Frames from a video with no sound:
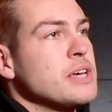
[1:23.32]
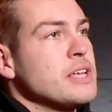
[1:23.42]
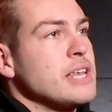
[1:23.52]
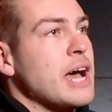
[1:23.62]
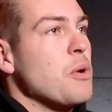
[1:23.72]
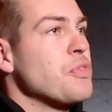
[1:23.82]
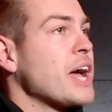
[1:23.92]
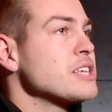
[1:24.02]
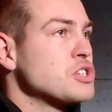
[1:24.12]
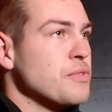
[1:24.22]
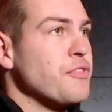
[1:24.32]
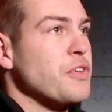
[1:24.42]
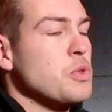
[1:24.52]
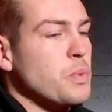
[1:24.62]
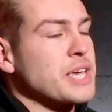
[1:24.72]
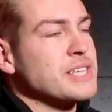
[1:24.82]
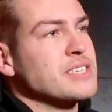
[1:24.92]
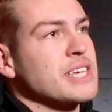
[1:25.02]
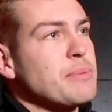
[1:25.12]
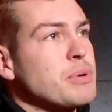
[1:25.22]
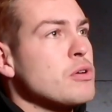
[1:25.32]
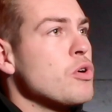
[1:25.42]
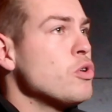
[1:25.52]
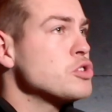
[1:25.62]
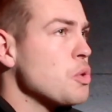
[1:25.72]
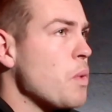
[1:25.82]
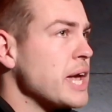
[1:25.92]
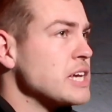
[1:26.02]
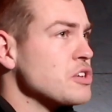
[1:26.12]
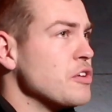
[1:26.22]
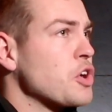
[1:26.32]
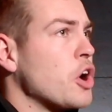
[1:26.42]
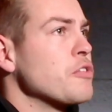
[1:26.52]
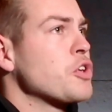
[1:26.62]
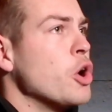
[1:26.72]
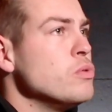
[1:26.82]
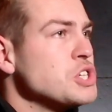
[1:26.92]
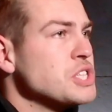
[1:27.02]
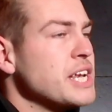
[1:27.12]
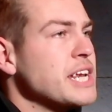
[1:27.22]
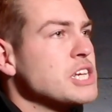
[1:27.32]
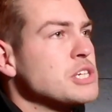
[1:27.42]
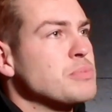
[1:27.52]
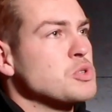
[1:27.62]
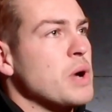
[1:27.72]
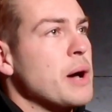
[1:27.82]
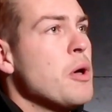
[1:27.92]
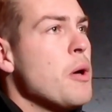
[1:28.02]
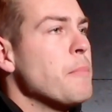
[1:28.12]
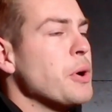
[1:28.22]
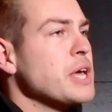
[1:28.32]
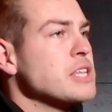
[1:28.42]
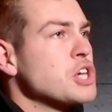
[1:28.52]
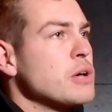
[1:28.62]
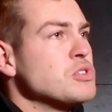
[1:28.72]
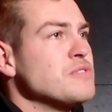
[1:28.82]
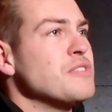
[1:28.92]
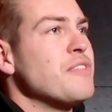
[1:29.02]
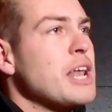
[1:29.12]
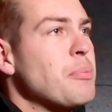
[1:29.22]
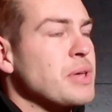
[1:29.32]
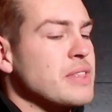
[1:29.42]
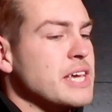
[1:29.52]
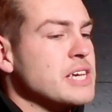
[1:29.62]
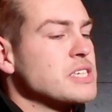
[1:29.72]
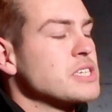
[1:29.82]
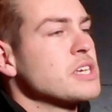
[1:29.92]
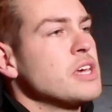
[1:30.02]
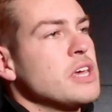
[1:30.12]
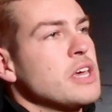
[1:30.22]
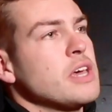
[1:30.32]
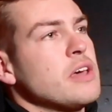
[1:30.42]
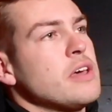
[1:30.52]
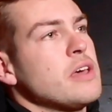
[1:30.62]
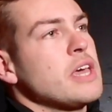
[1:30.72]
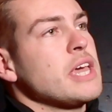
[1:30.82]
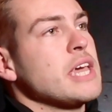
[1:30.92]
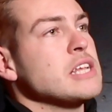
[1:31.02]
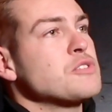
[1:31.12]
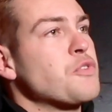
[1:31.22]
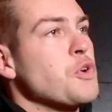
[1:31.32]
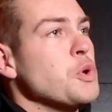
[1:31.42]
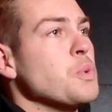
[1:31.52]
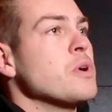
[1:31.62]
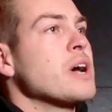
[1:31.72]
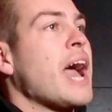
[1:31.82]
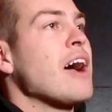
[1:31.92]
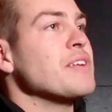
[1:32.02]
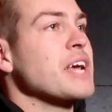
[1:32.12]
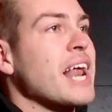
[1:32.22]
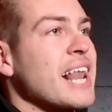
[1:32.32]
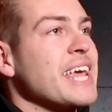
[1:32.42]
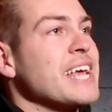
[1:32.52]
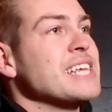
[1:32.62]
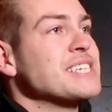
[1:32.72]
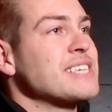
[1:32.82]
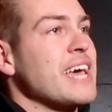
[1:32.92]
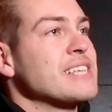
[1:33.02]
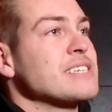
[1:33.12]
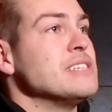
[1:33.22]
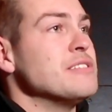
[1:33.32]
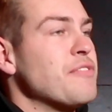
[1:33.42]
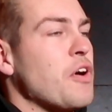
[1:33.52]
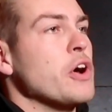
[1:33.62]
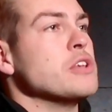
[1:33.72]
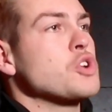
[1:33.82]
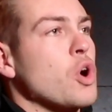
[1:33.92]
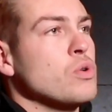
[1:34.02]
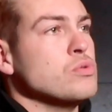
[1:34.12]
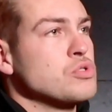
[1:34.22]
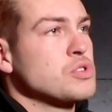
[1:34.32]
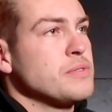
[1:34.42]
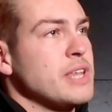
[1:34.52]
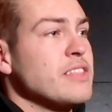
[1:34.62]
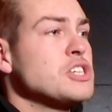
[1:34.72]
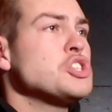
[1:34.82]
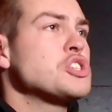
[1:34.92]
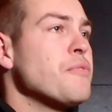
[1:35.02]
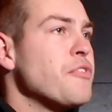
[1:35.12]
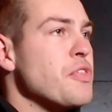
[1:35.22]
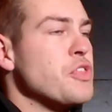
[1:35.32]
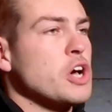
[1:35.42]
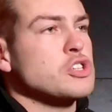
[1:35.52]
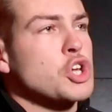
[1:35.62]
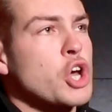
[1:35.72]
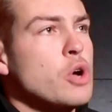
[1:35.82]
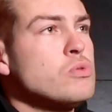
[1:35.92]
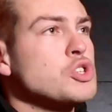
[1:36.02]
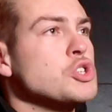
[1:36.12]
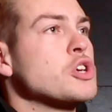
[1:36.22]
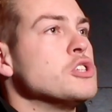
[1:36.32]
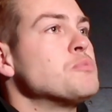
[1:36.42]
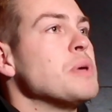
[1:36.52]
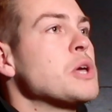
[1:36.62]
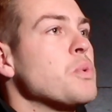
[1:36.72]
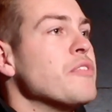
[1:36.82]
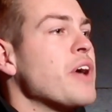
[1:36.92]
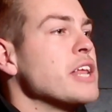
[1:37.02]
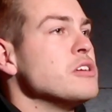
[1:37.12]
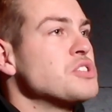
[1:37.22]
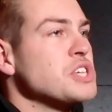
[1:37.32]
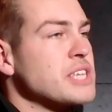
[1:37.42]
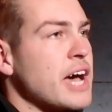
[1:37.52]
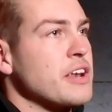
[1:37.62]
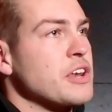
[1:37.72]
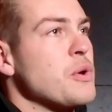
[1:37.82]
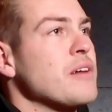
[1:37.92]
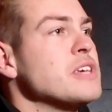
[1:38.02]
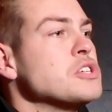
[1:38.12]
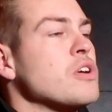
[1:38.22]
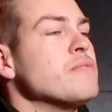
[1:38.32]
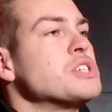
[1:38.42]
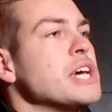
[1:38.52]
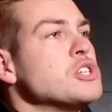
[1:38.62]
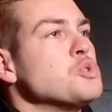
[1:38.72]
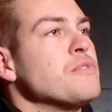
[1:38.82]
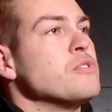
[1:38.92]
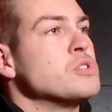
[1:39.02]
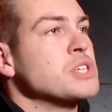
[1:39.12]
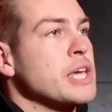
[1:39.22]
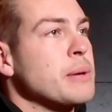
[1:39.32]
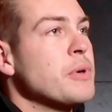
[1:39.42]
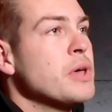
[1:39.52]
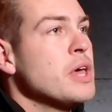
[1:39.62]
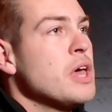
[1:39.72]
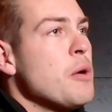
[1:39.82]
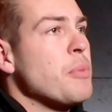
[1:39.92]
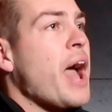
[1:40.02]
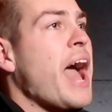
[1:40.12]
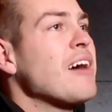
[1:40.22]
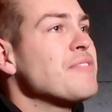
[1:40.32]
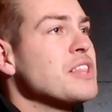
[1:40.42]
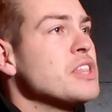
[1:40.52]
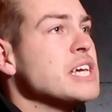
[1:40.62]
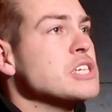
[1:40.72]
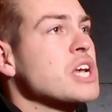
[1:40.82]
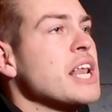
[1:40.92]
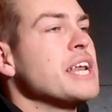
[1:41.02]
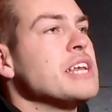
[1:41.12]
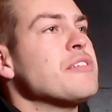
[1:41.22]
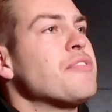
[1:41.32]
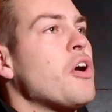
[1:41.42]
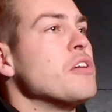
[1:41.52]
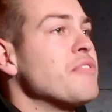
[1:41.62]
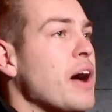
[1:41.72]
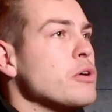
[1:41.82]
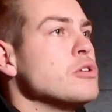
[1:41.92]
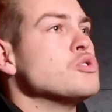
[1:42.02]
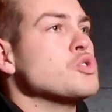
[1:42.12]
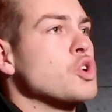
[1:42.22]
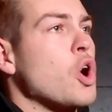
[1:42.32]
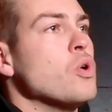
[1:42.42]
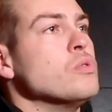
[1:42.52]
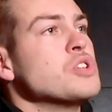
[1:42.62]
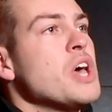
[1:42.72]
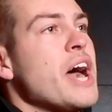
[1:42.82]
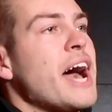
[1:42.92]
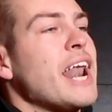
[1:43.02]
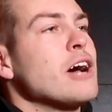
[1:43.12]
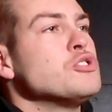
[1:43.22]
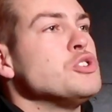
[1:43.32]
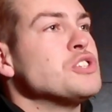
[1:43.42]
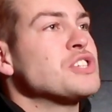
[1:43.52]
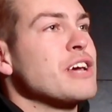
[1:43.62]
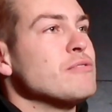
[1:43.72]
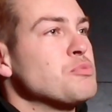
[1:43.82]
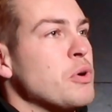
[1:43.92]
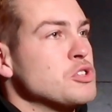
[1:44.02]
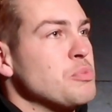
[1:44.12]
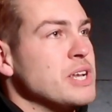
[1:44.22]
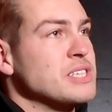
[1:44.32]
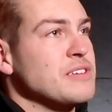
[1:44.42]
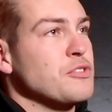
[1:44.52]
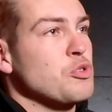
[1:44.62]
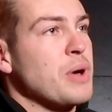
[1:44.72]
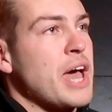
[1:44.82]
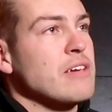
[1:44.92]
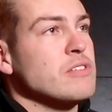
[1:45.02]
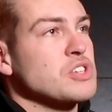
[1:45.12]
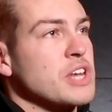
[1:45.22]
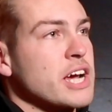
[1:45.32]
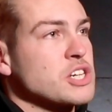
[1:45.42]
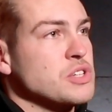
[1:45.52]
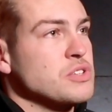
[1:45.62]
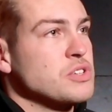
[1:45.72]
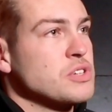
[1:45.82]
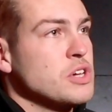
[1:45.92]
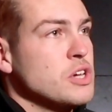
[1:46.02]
Now that's something that we can see, but there are also ways of kind of coaching the leadership as well. But in terms of developing this, it's through having clearly set and defined goals. Now this is something that as a coach you can speak with and you sit down and you have these conversations with your team, but having these clearly defined values and goals allows you to take responsibility for your behaviours and actions.